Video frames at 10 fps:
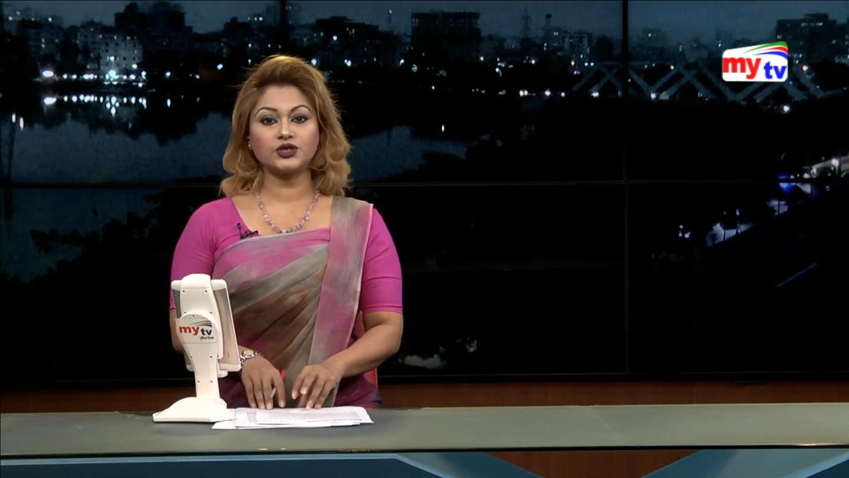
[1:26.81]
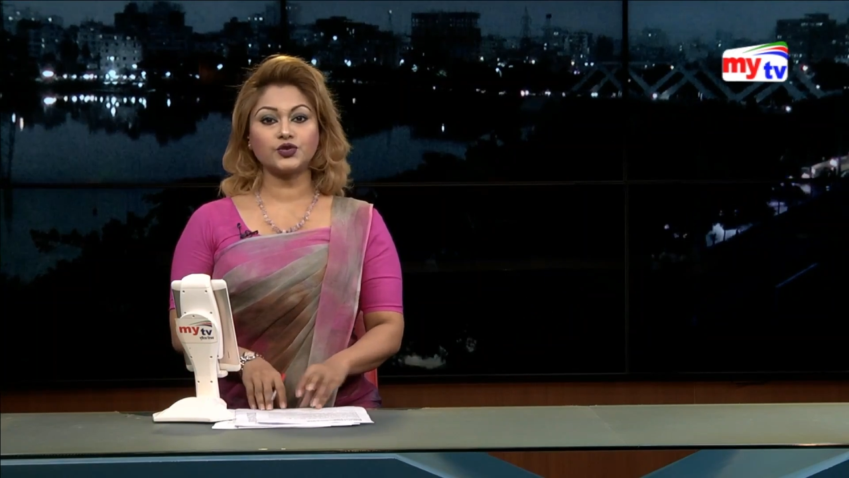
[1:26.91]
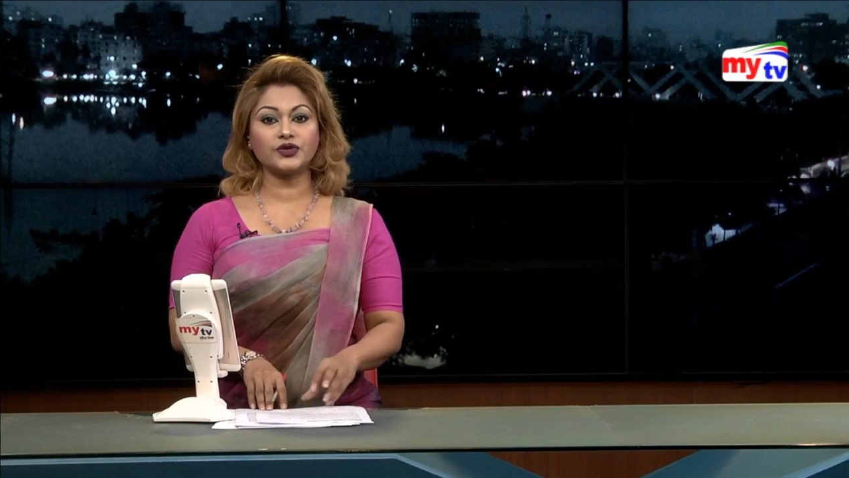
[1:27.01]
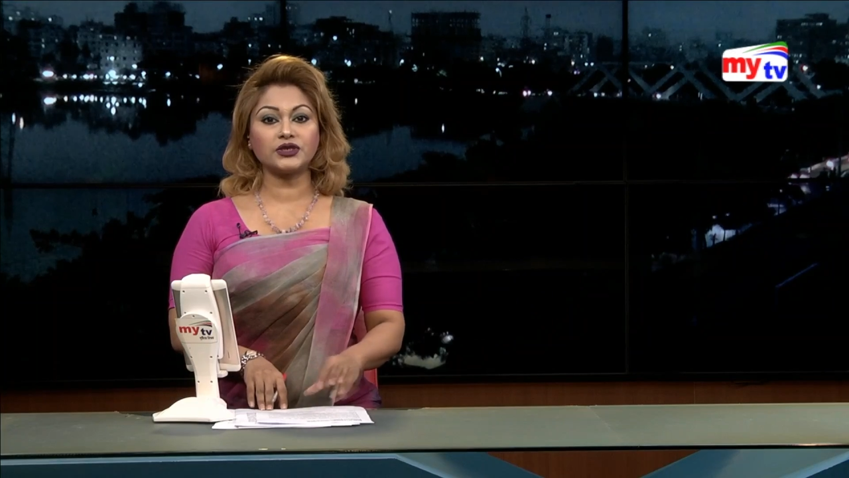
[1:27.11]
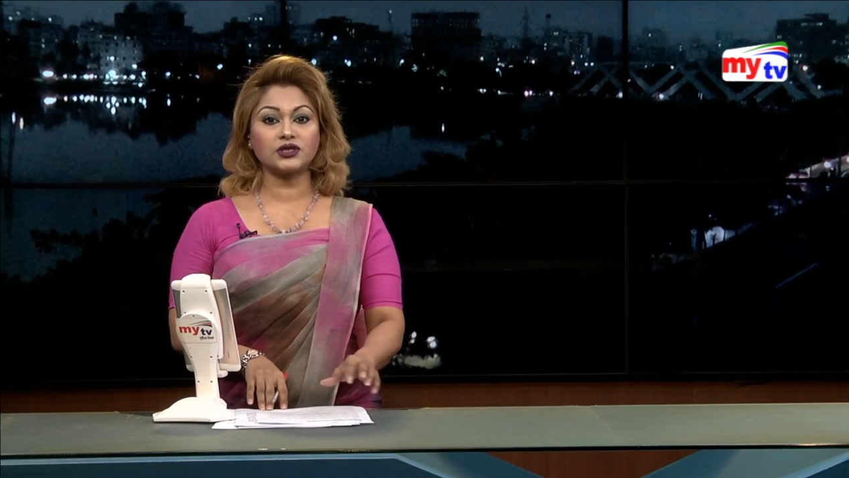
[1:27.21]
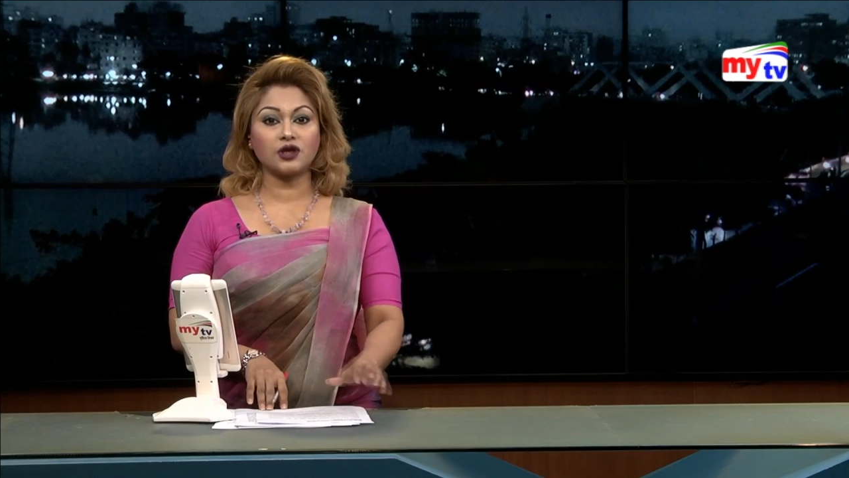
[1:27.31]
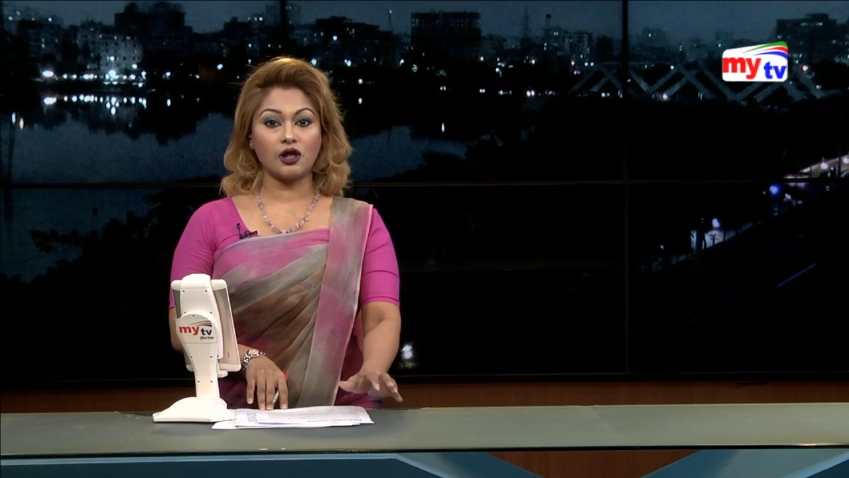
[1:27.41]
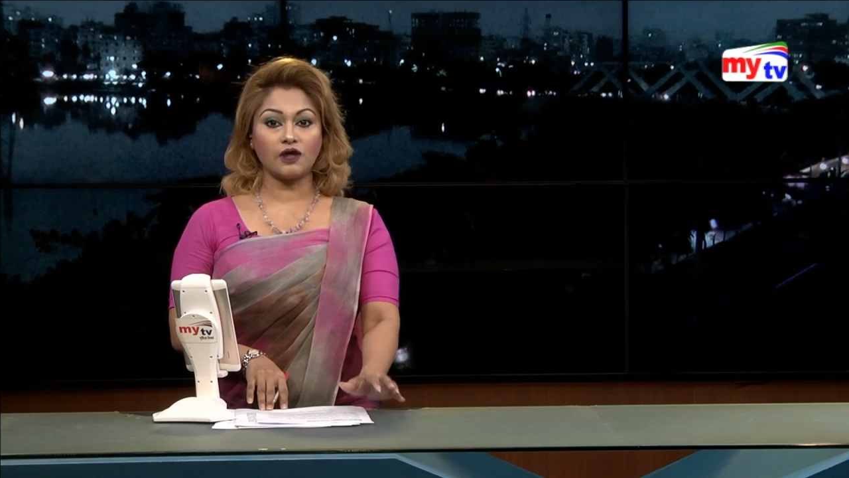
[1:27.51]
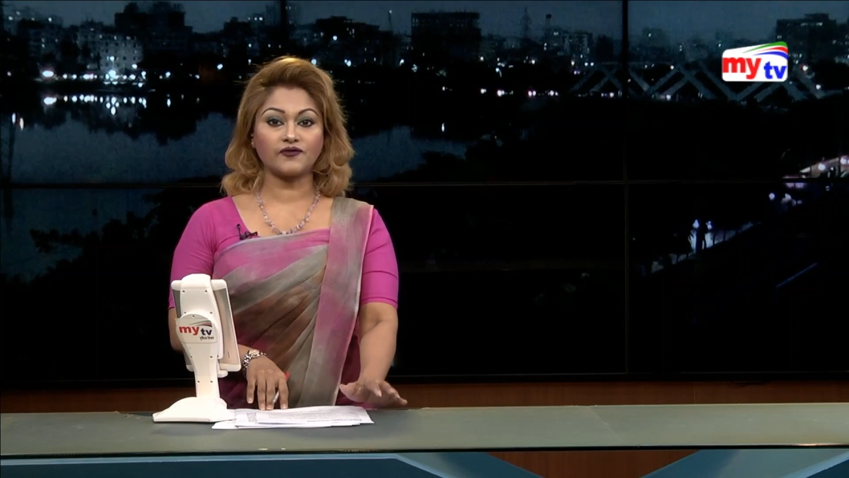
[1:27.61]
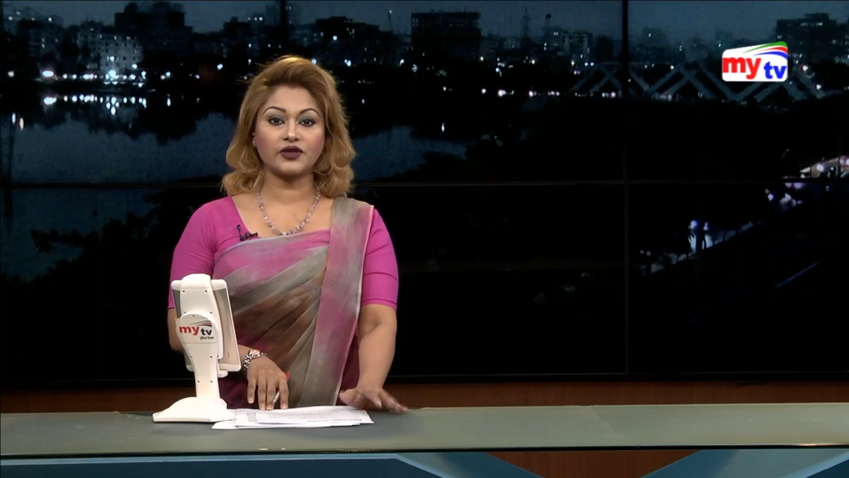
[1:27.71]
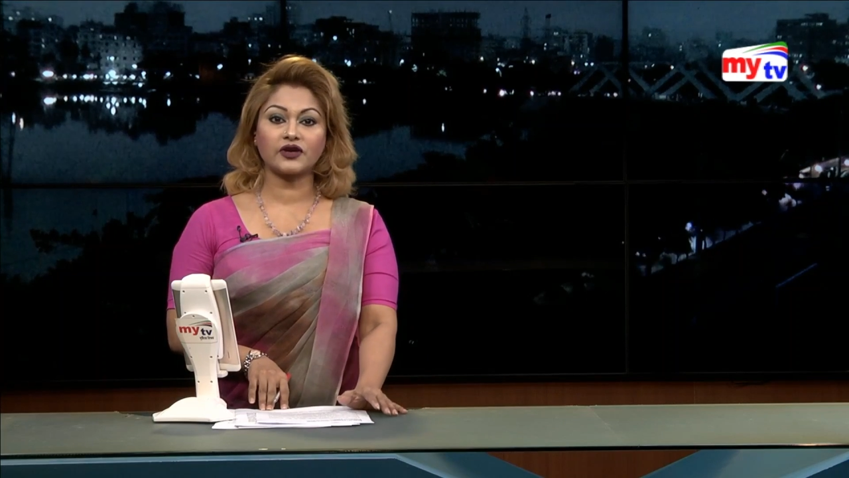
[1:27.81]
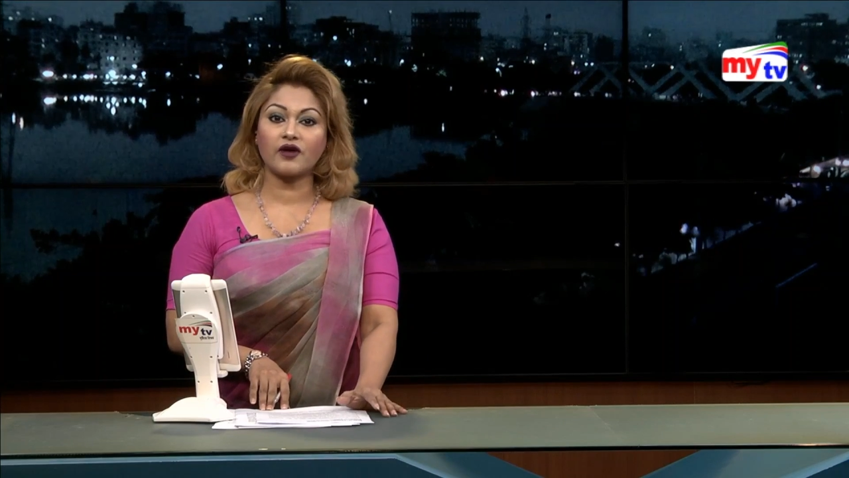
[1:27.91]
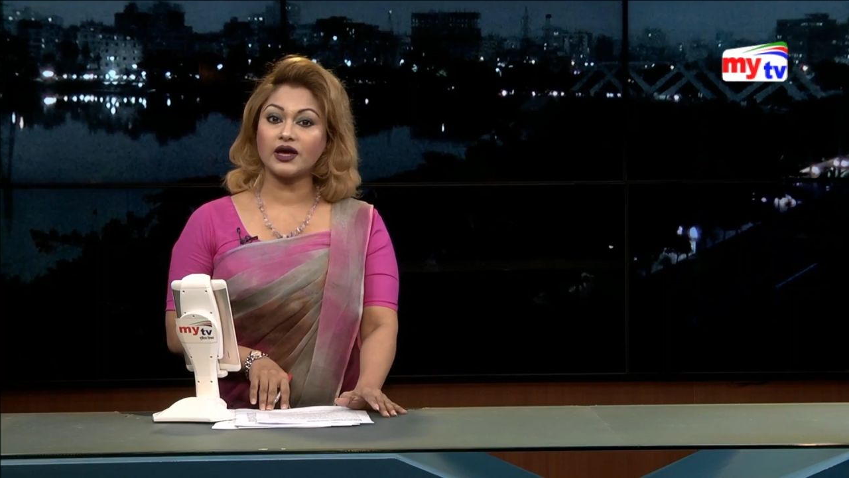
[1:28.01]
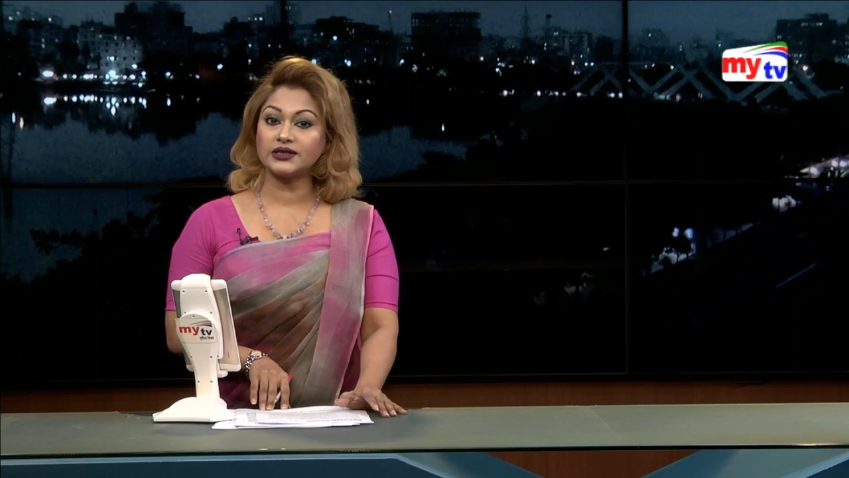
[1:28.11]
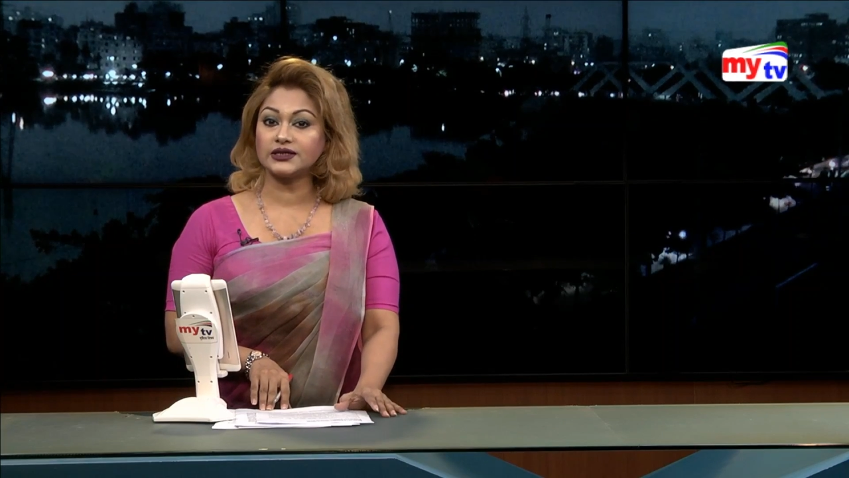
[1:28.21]
to resolve the
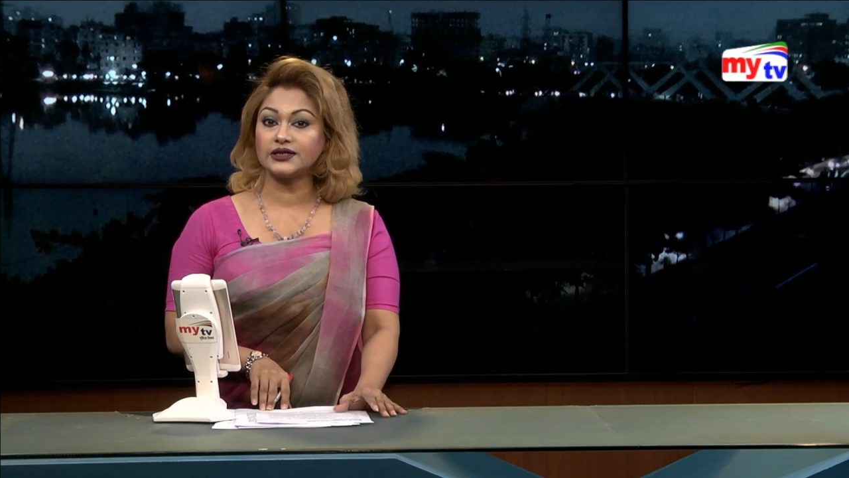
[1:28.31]
crisis